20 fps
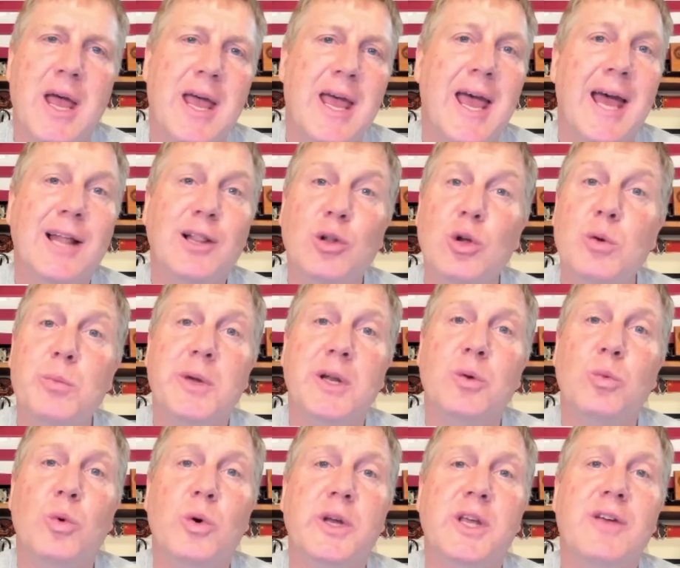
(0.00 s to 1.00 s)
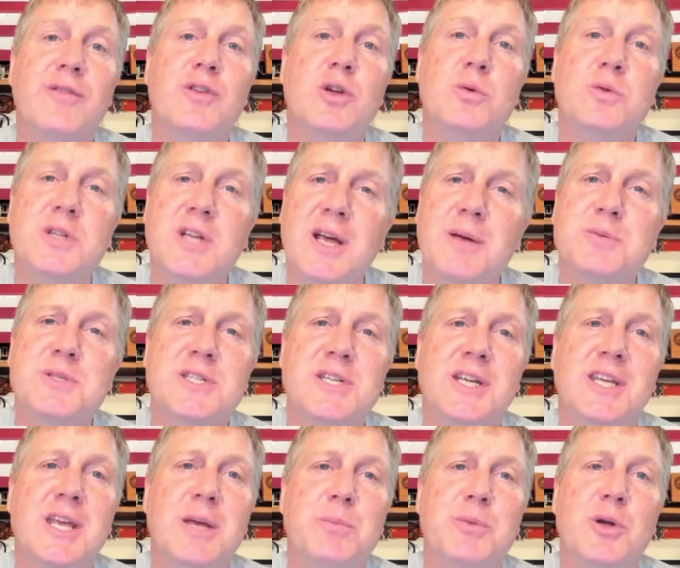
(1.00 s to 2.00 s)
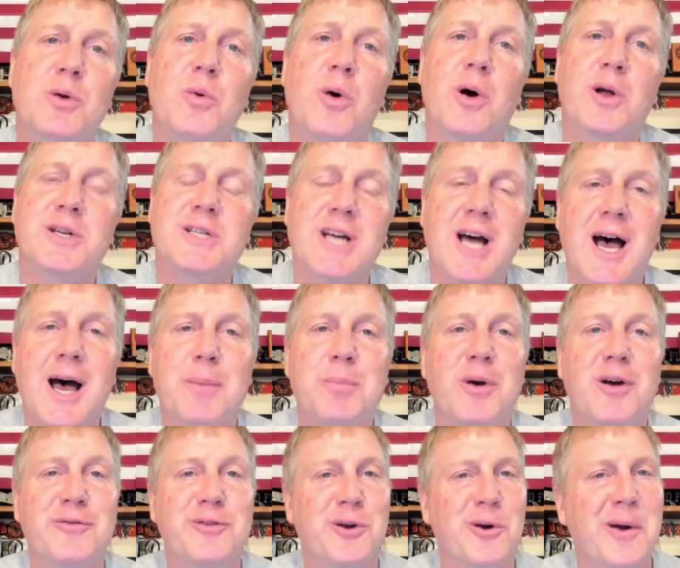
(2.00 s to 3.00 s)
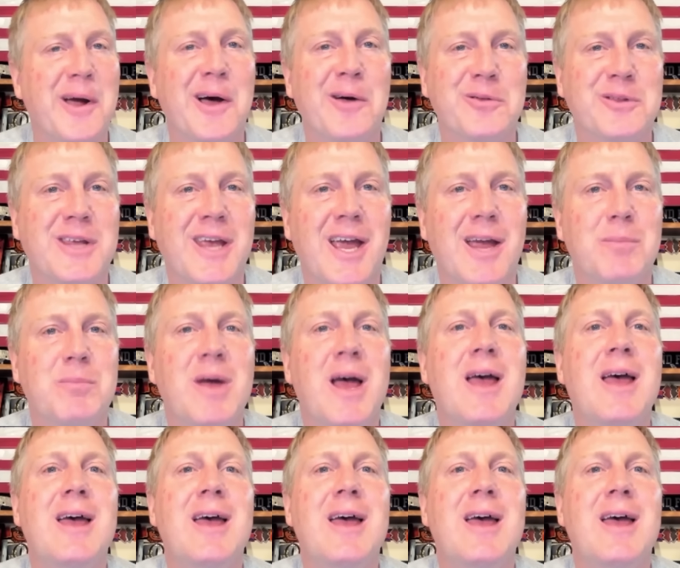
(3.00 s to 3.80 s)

And Lumen will give you tips to keep you on top of your health game.